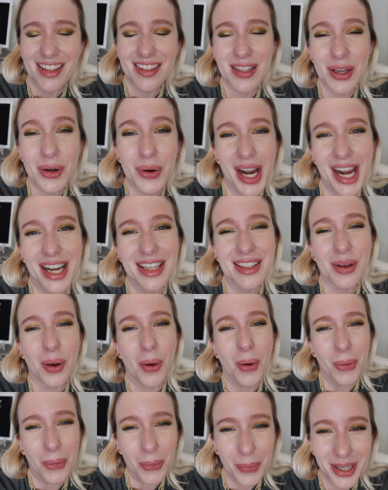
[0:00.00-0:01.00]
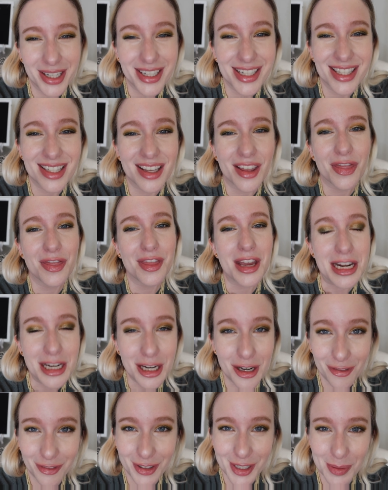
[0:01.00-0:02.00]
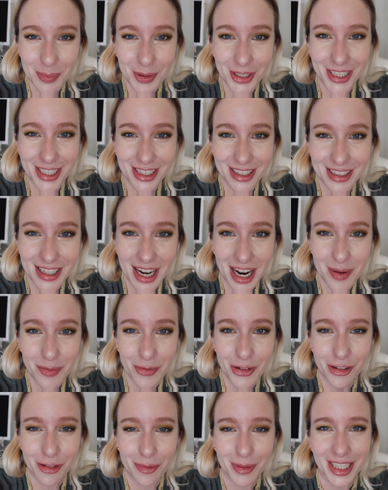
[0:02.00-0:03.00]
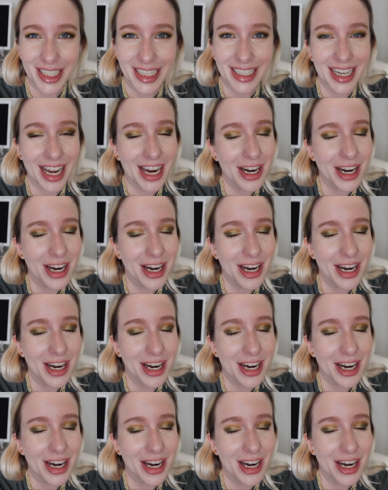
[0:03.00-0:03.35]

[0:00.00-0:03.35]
So as always, thank you for spending the time with me.